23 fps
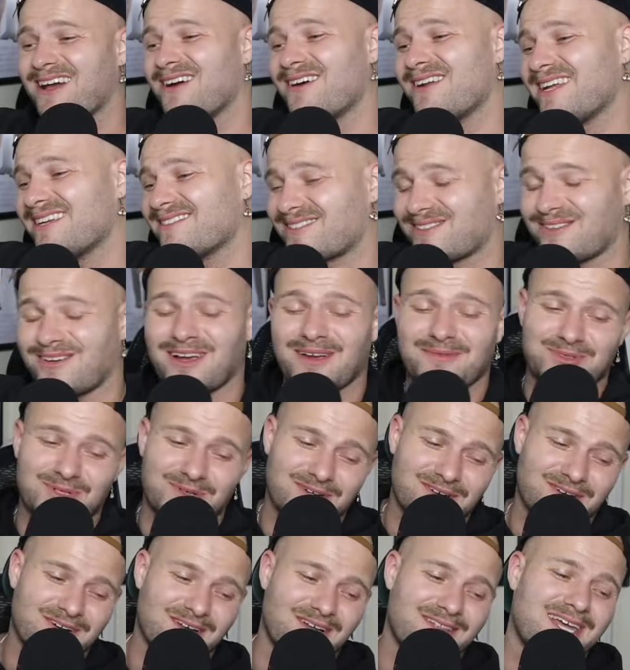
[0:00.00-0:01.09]
out Instagram,
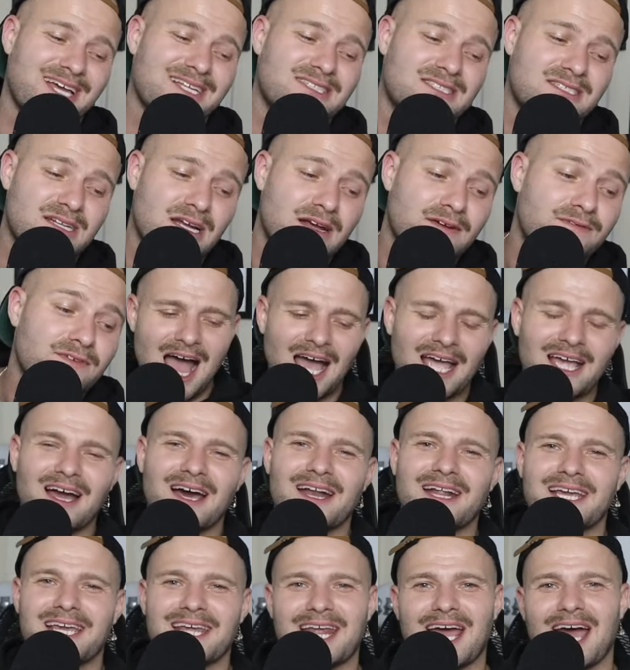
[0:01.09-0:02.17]
Twitter, all that stuff. I
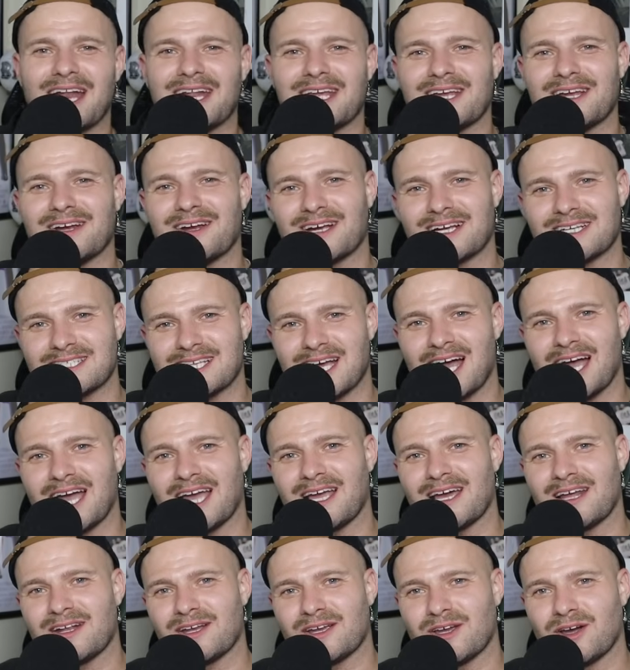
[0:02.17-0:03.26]
gotta get out of here, because I
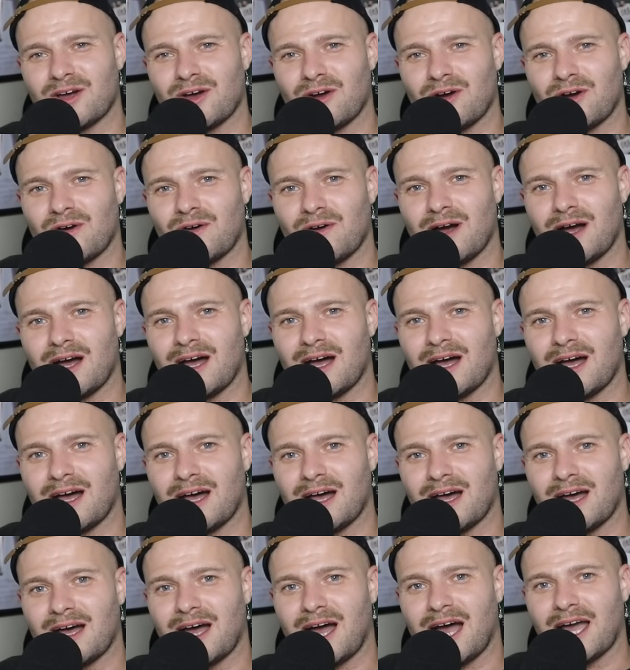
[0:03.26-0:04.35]
gotta go
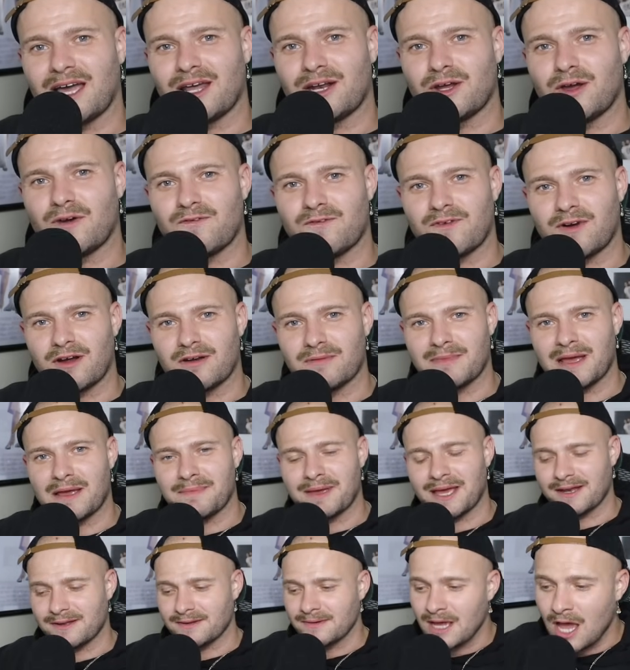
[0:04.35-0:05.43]
fart in my
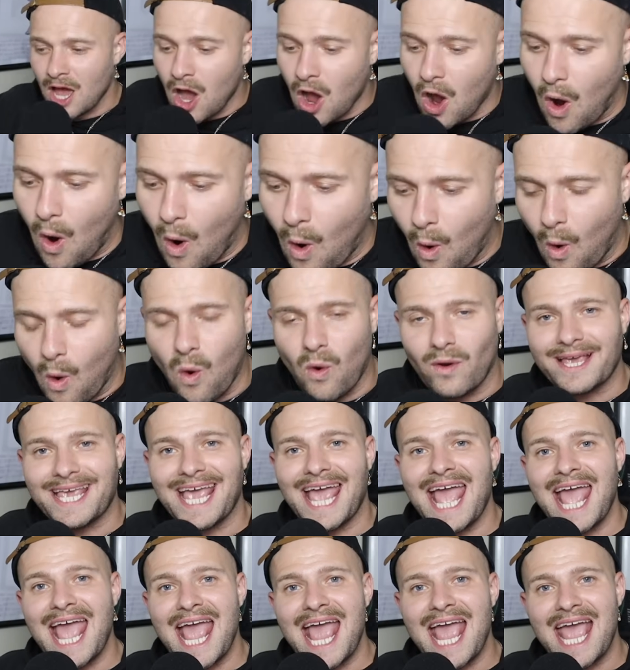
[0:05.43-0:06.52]
bed.
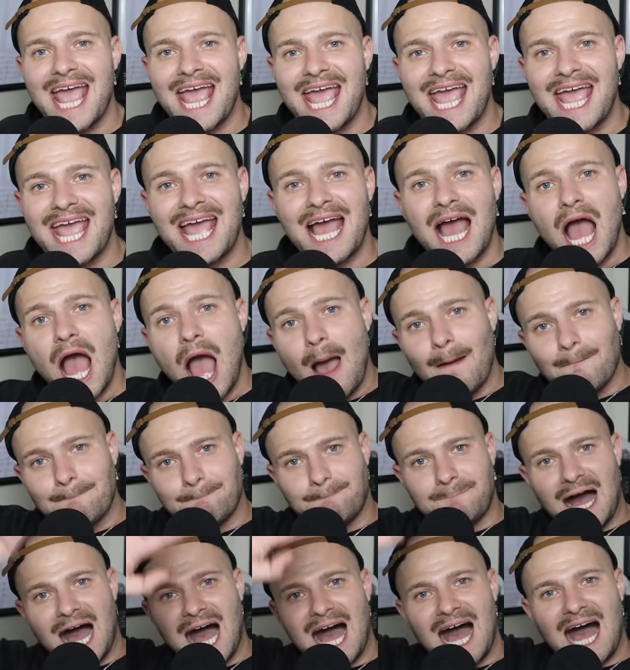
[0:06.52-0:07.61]
Okay,
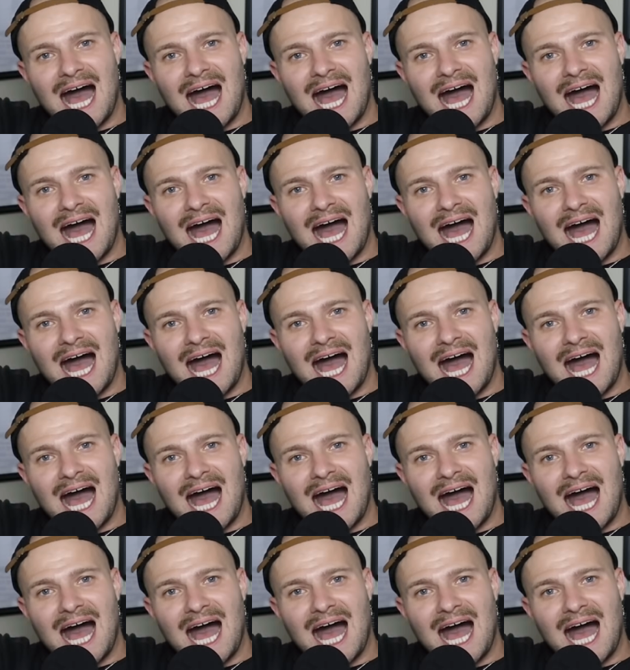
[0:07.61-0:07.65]
bye.